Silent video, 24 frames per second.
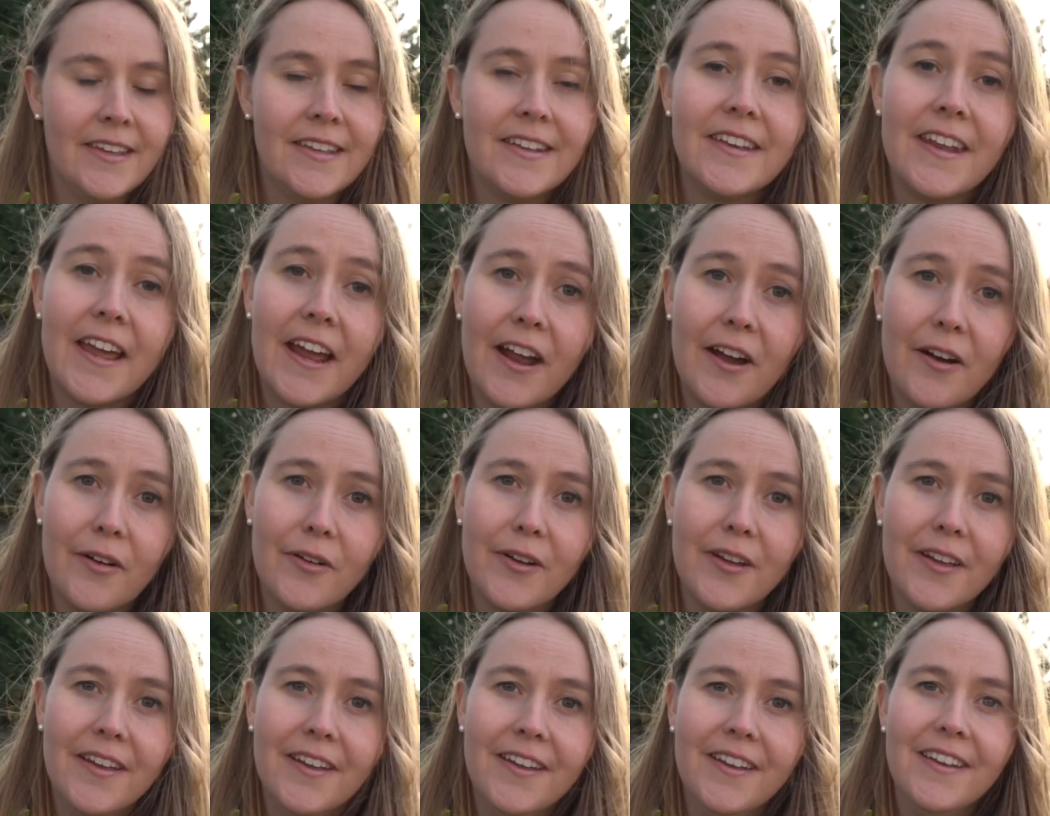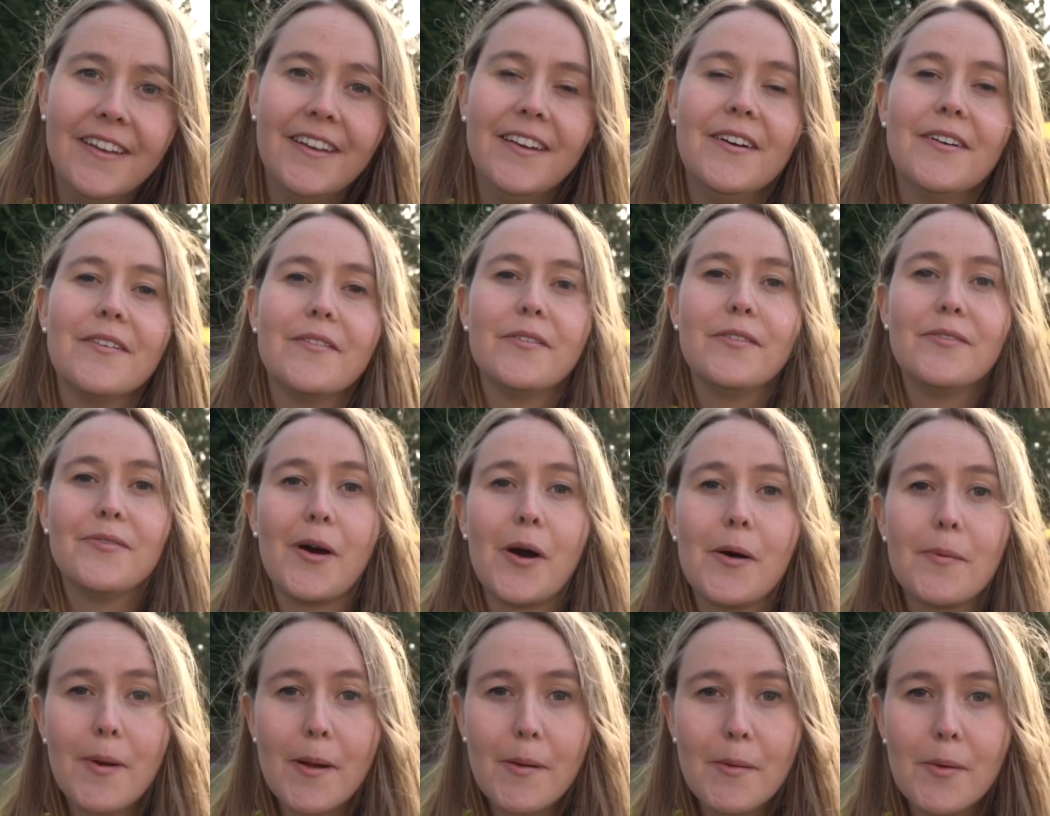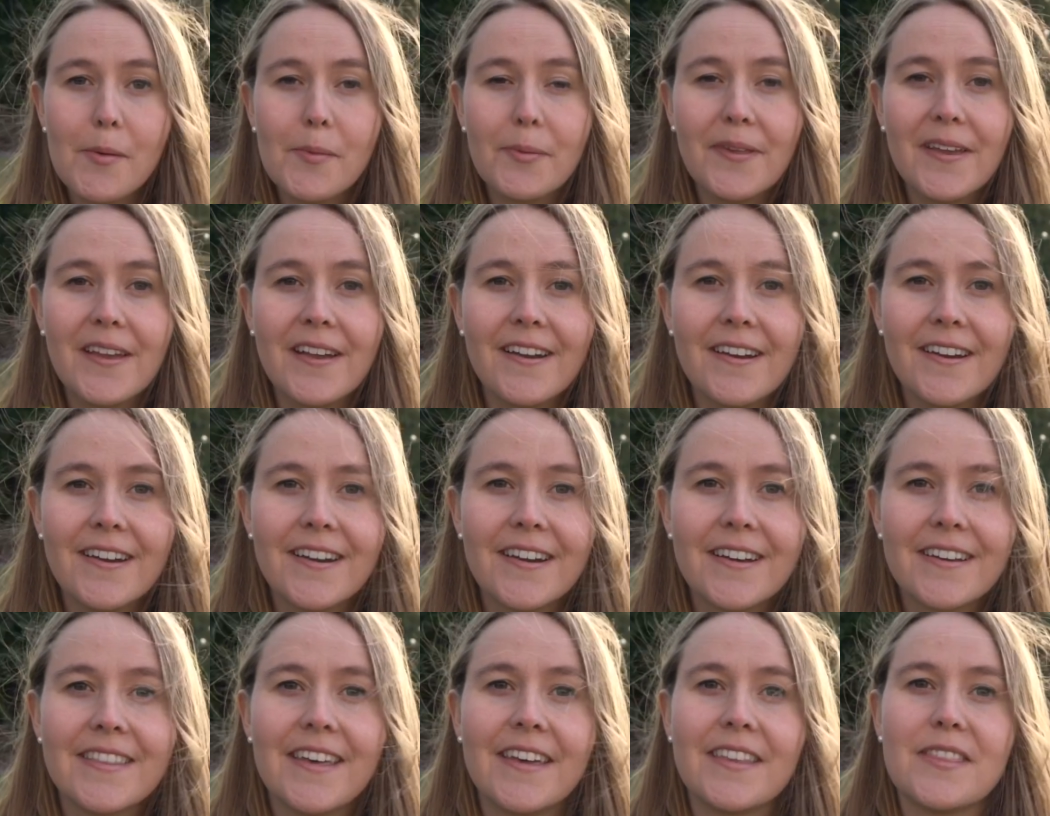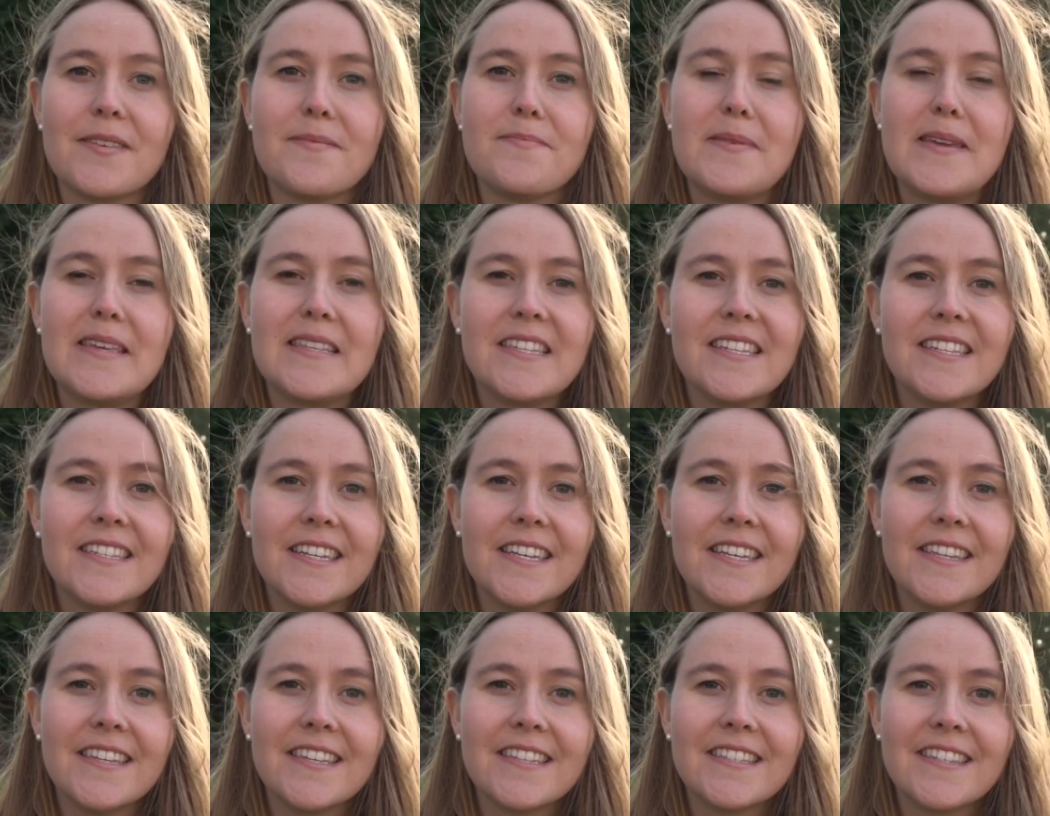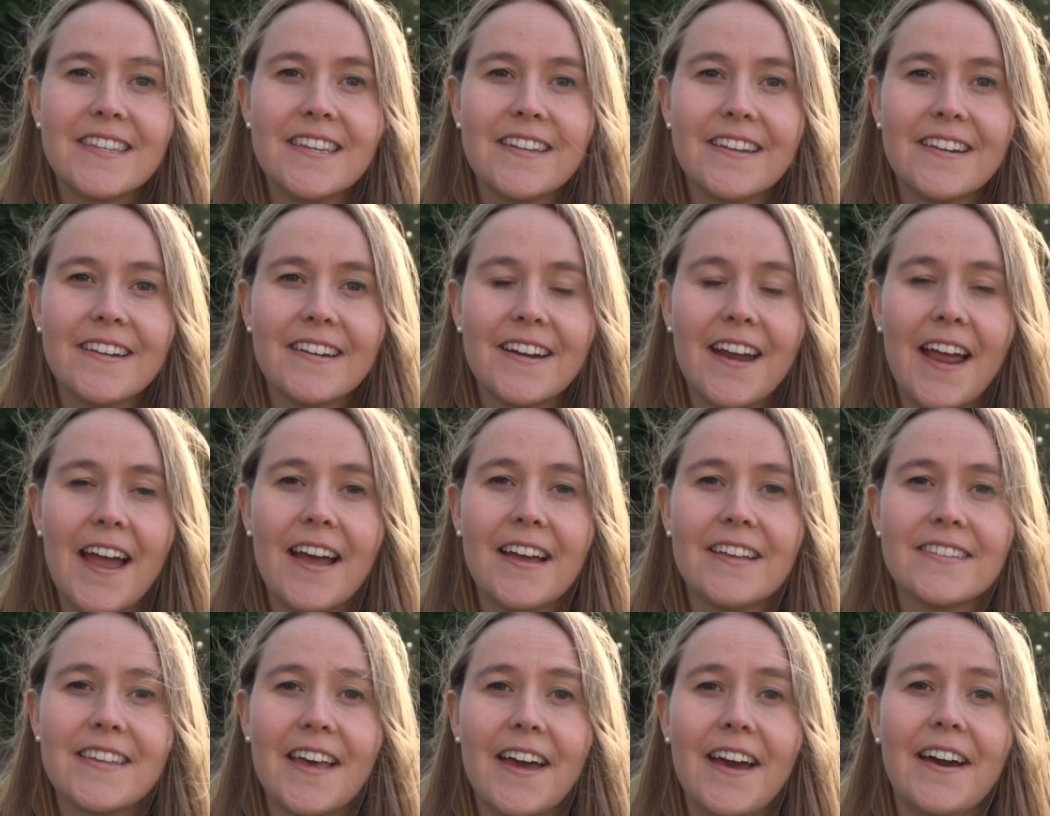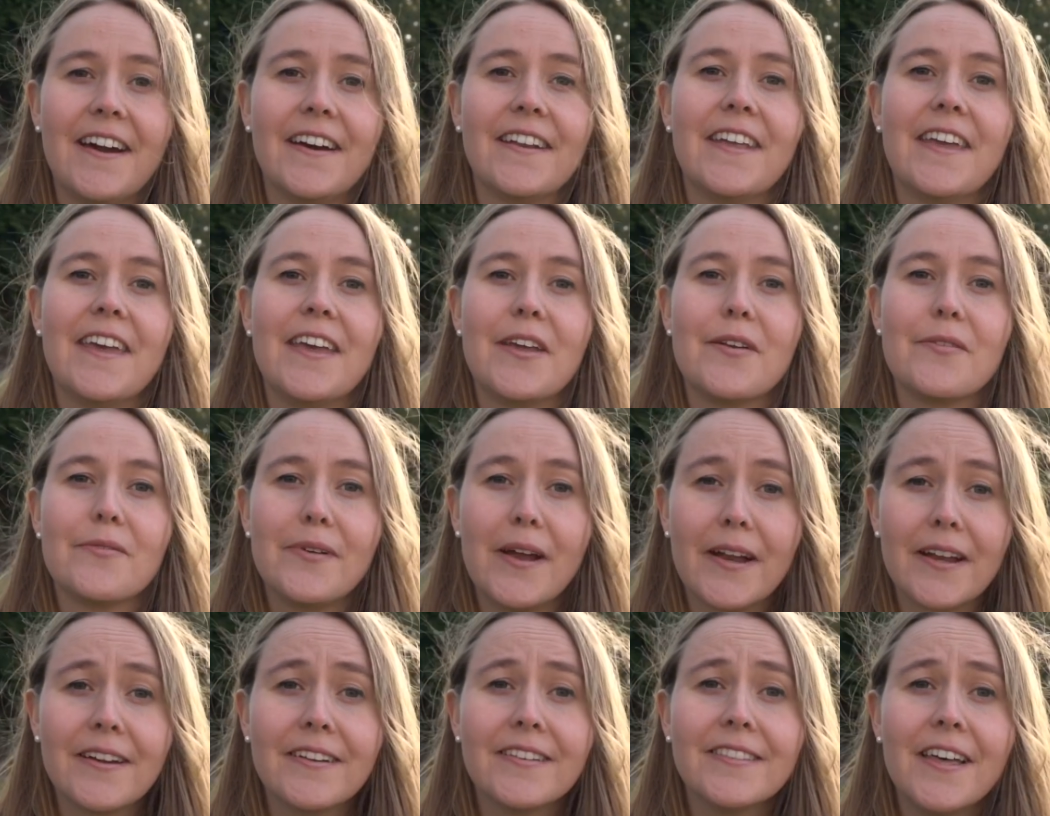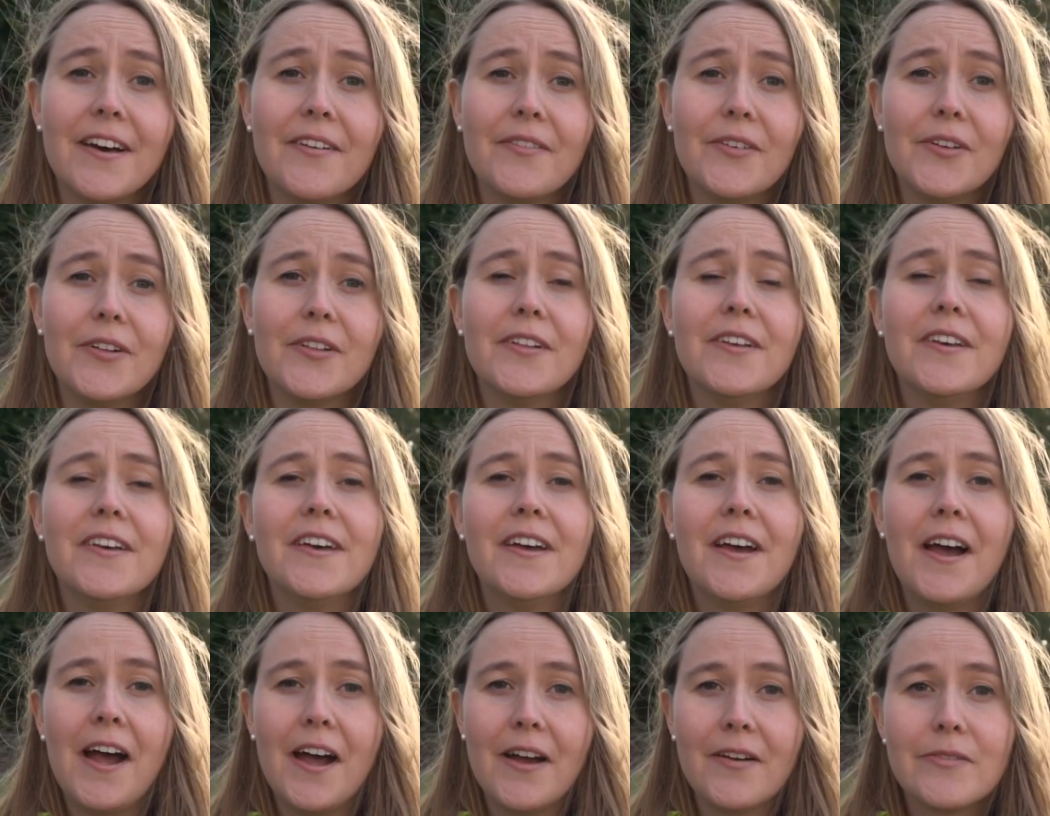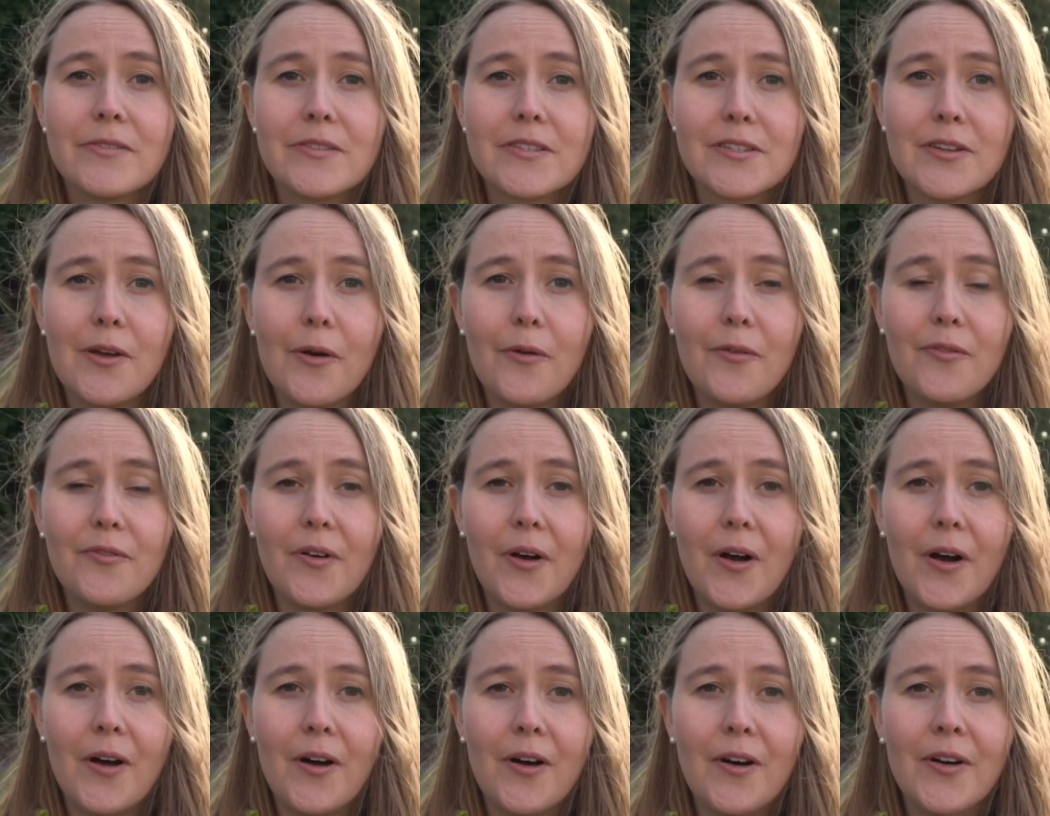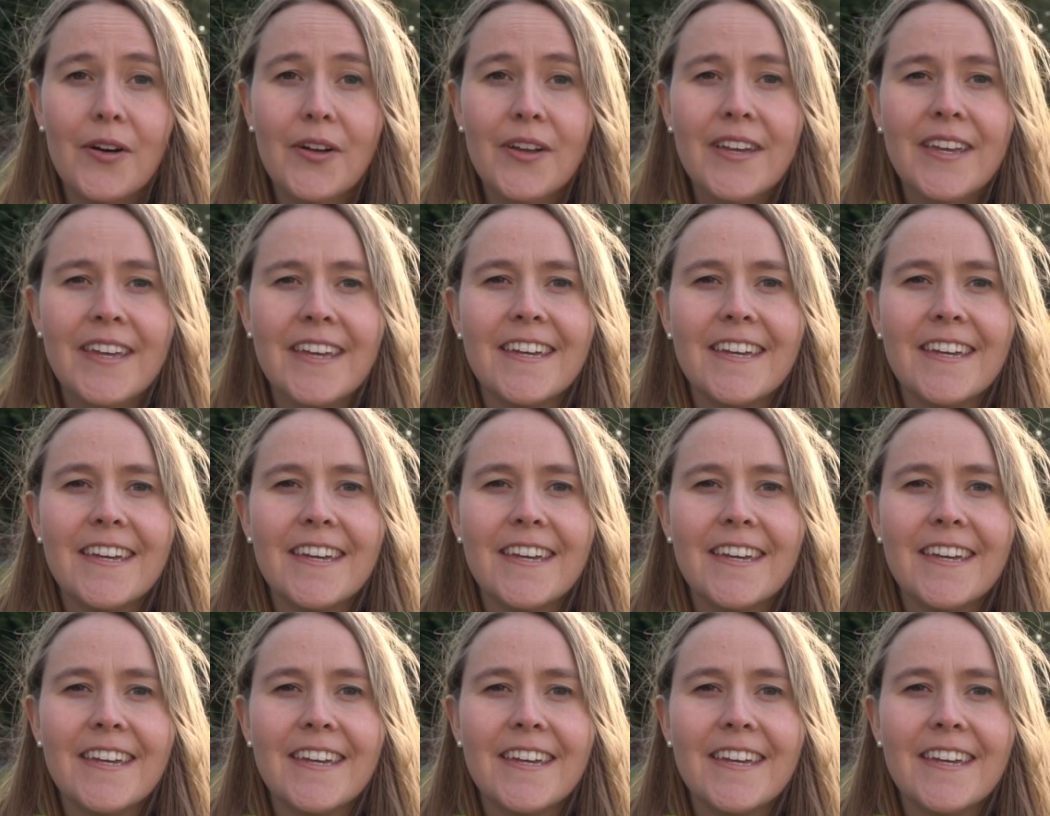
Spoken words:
Now, we've all probably heard that the PCT this year has had a record level of snowfall.